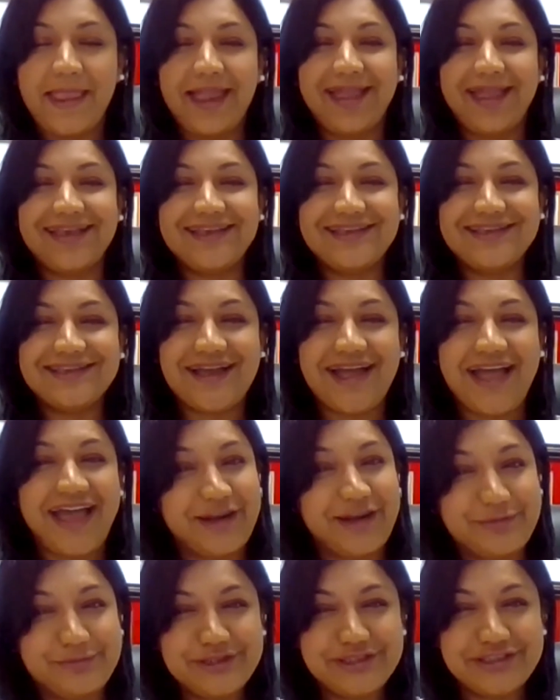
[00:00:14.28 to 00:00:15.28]
and I
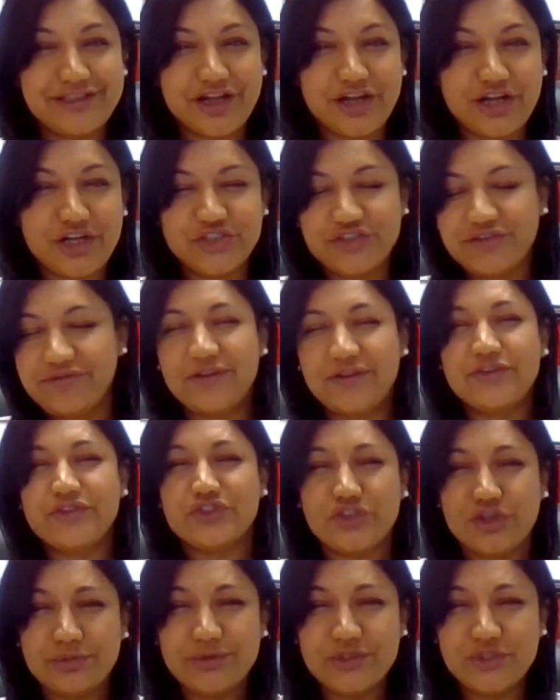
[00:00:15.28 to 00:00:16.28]
had a massage and
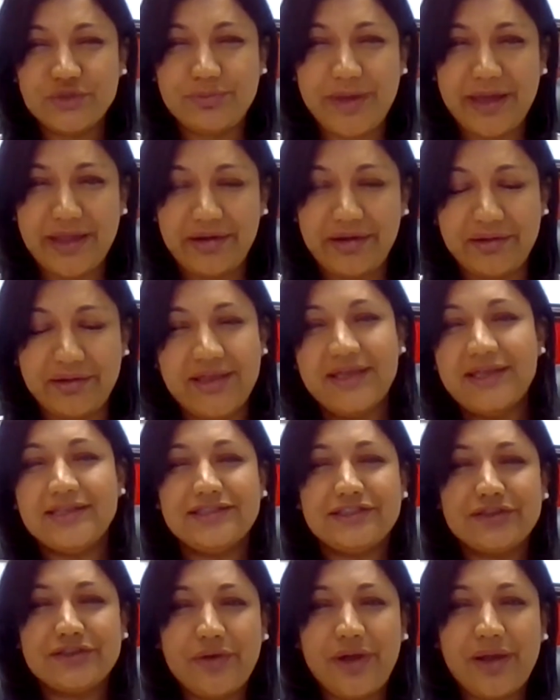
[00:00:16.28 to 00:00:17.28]
felt so much better.
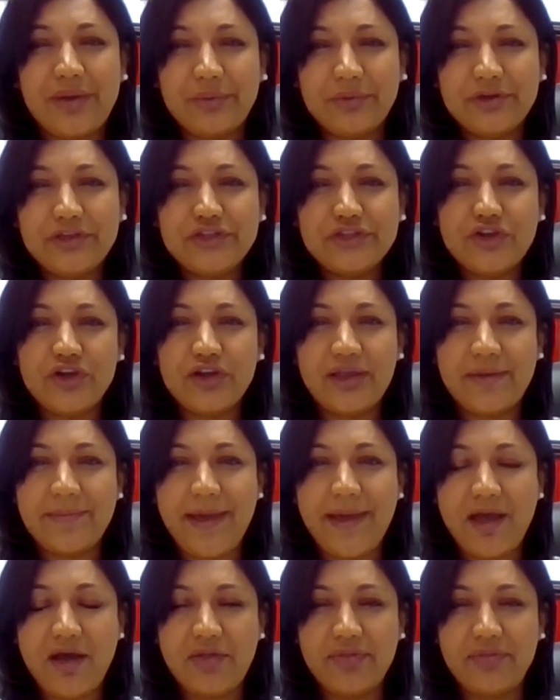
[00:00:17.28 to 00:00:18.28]
So I want to talk
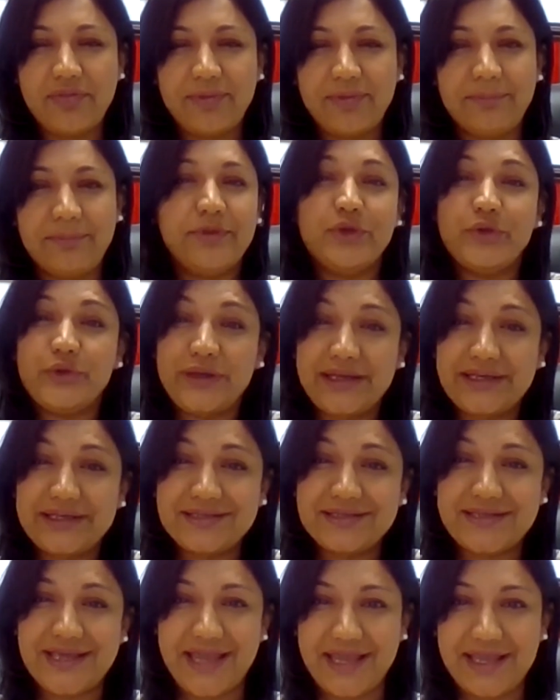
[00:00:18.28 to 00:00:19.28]
about beauty
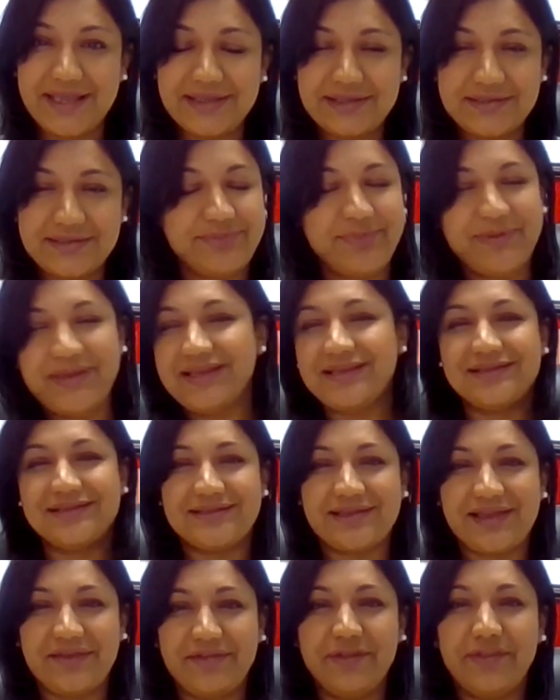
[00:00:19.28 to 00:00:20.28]
today
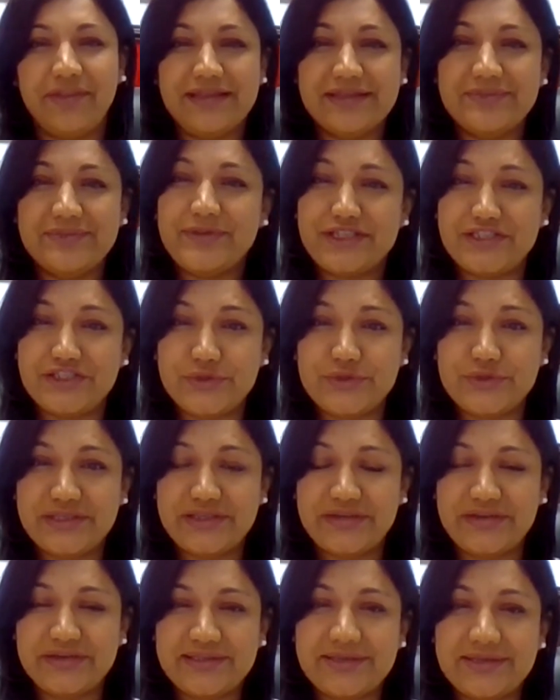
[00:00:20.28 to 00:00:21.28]
because everything's been so
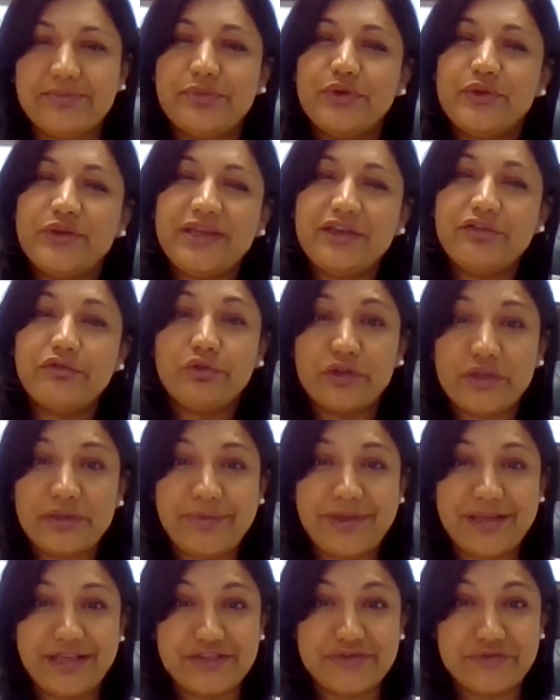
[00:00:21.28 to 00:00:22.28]
serious, and beauty can
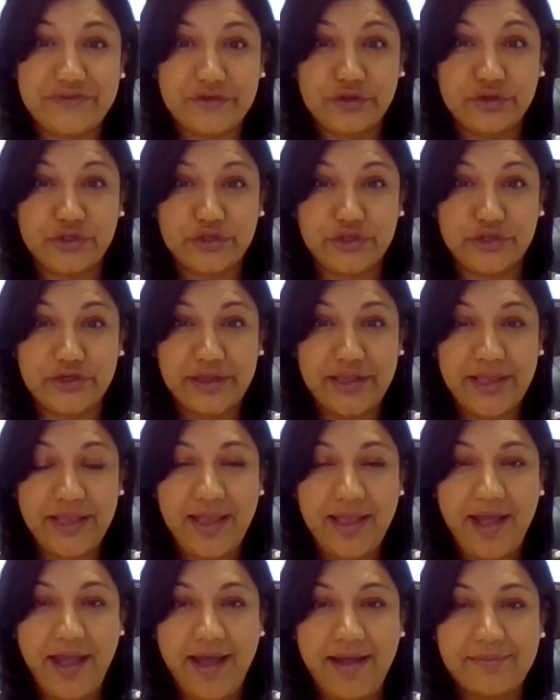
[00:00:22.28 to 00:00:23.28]
really make us feel good.
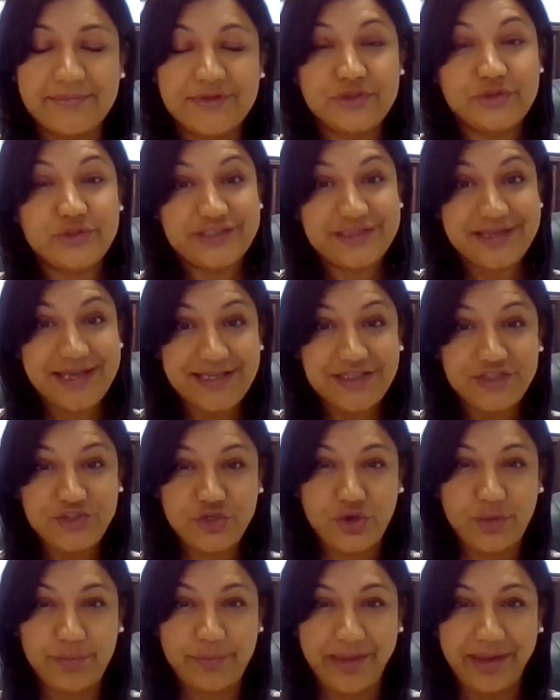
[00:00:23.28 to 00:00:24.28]
So
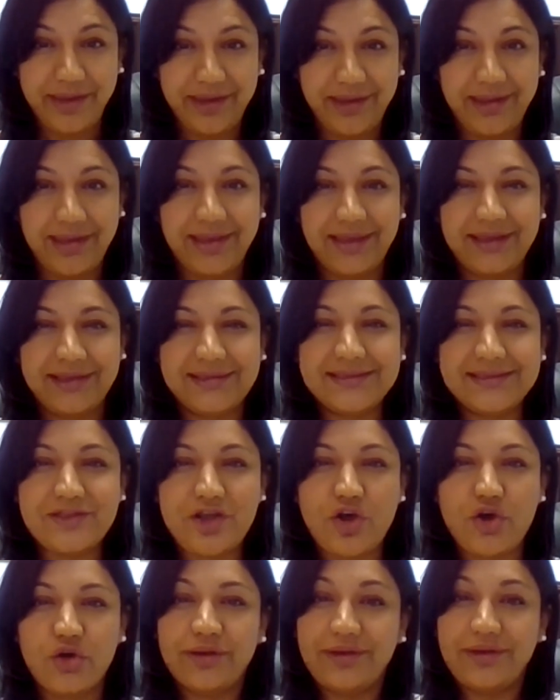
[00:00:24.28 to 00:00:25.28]
today's topic
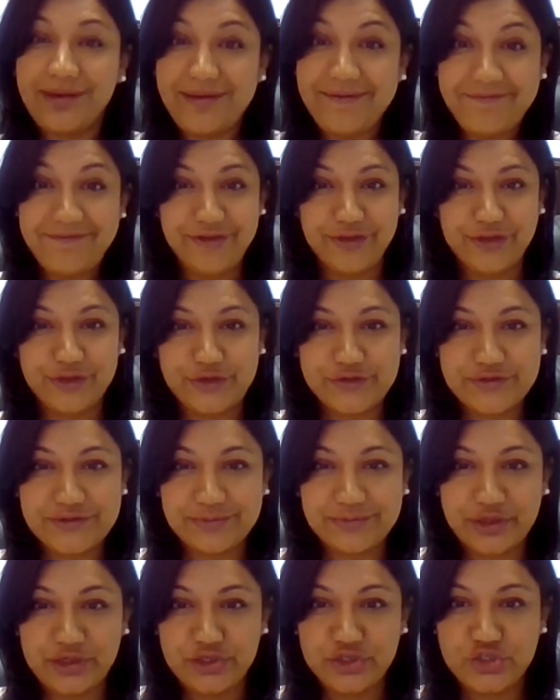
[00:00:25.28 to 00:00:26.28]
is on lip
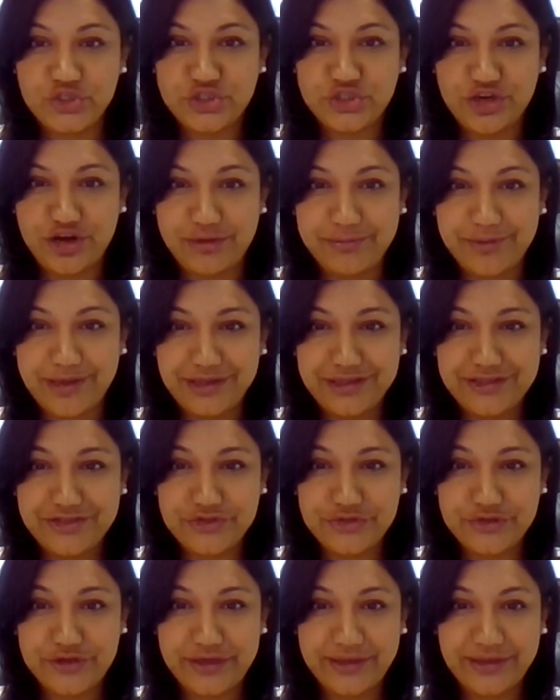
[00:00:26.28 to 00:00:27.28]
fillers. I'm going to share my
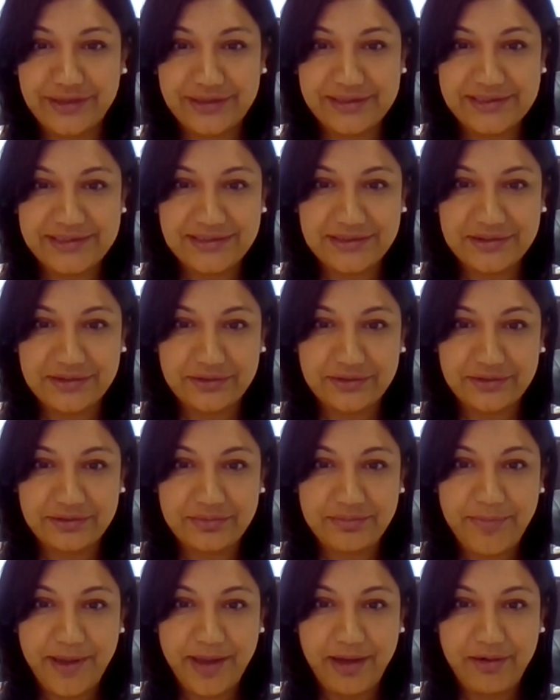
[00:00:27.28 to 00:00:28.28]
screen. I did a
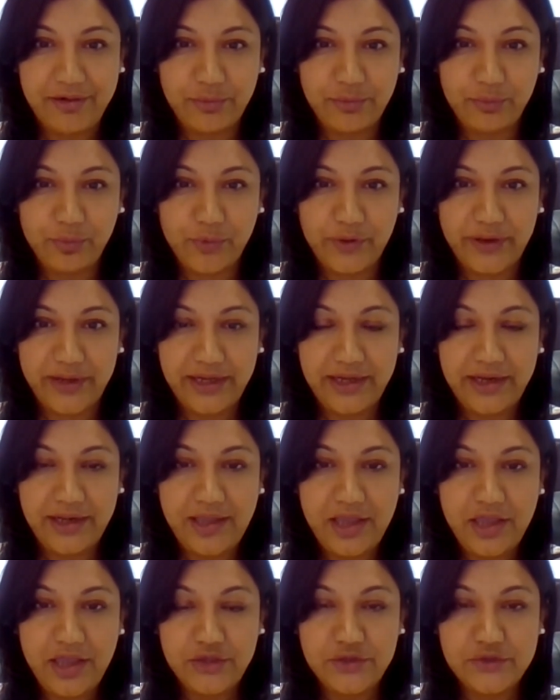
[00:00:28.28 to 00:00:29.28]
little PowerPoint
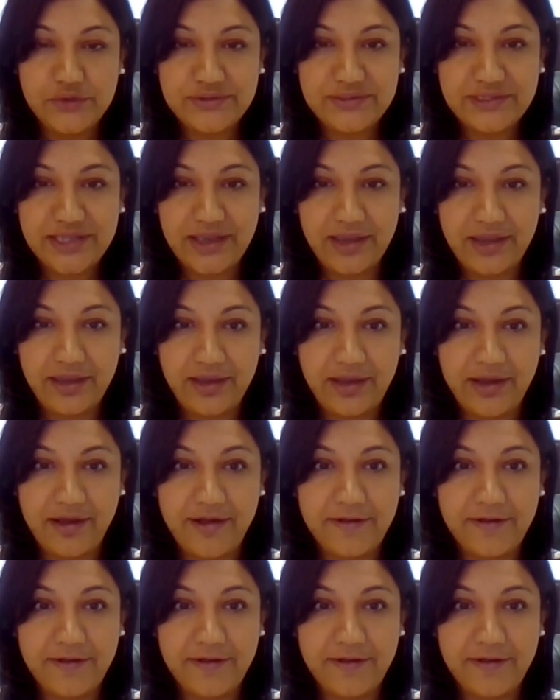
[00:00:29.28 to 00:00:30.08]
using